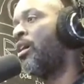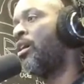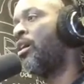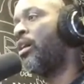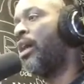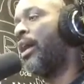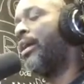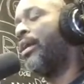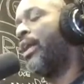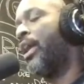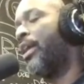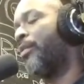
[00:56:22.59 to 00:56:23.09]

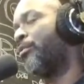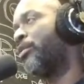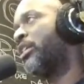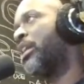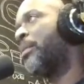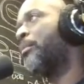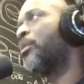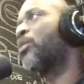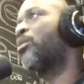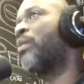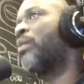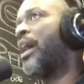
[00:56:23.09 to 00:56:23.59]
And, and
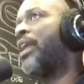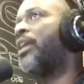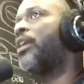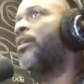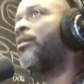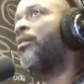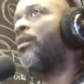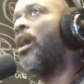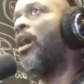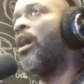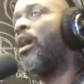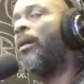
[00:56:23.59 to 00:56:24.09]
Democratic
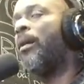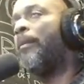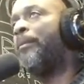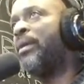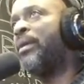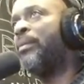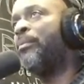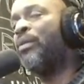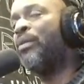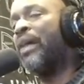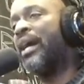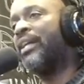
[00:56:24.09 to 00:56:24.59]
uh,
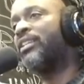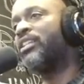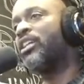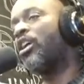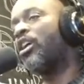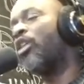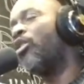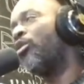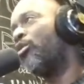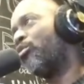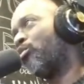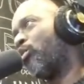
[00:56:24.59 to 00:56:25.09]
people had to
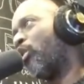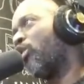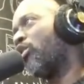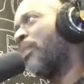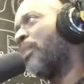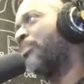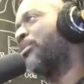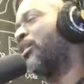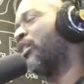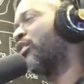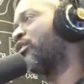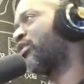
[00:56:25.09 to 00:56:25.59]
go roll up
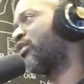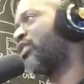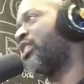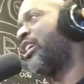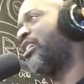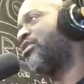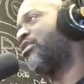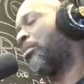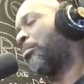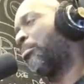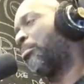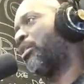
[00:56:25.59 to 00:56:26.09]
their sleeves and